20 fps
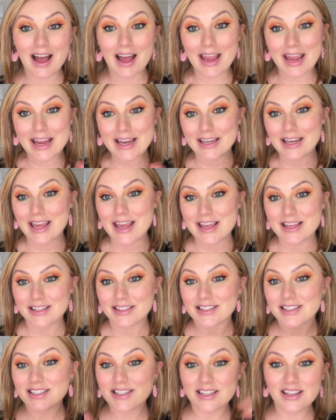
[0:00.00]
in
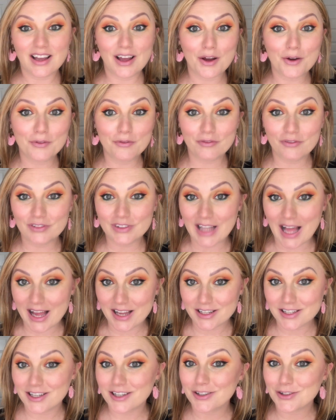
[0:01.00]
its
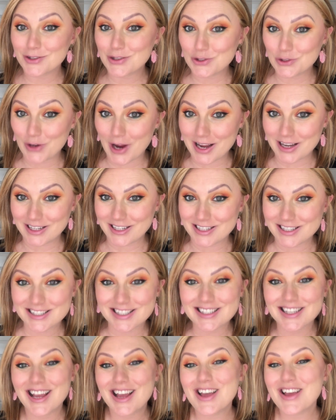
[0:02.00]
flat
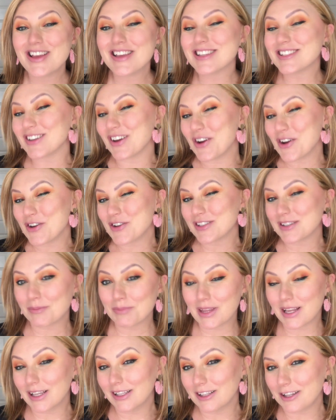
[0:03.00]
straightness. So
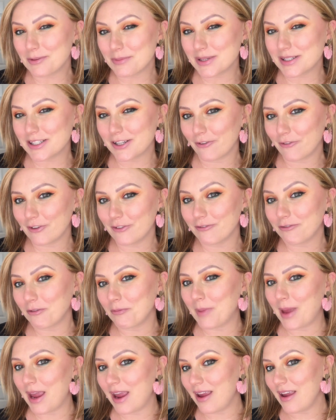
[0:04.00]
something a little bit different for
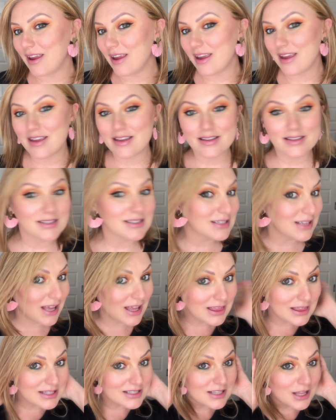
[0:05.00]
me is
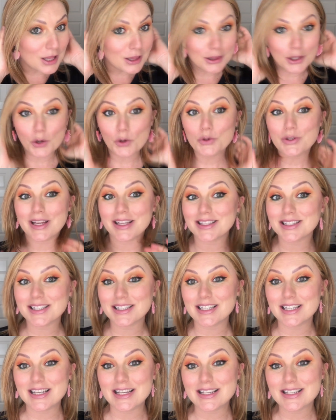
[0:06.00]
low
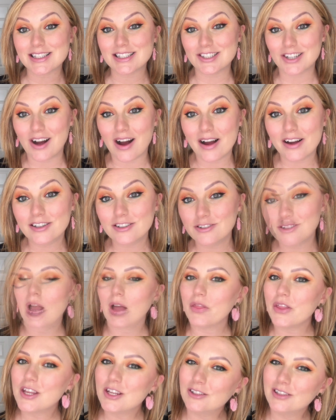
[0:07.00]
density style. I
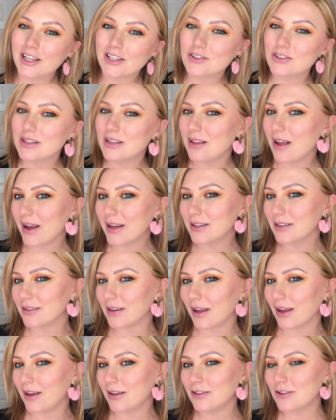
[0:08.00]
think you'll actually like it
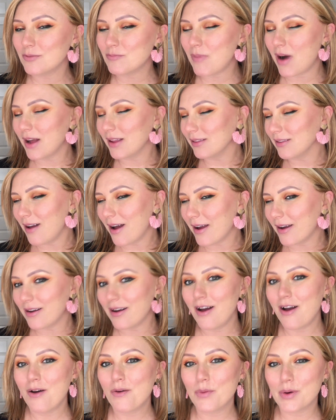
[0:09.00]
and you might like
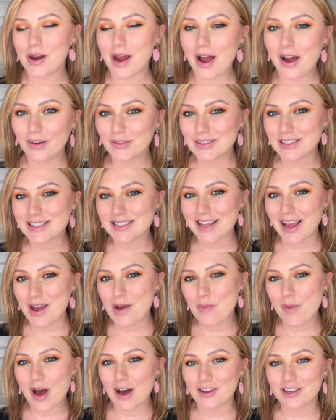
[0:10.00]
what I have to say
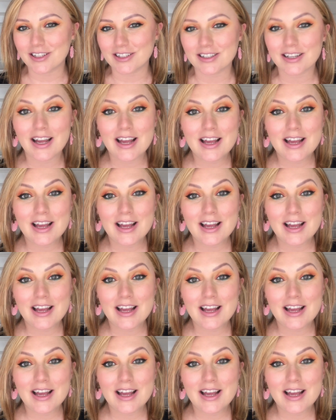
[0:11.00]
about it.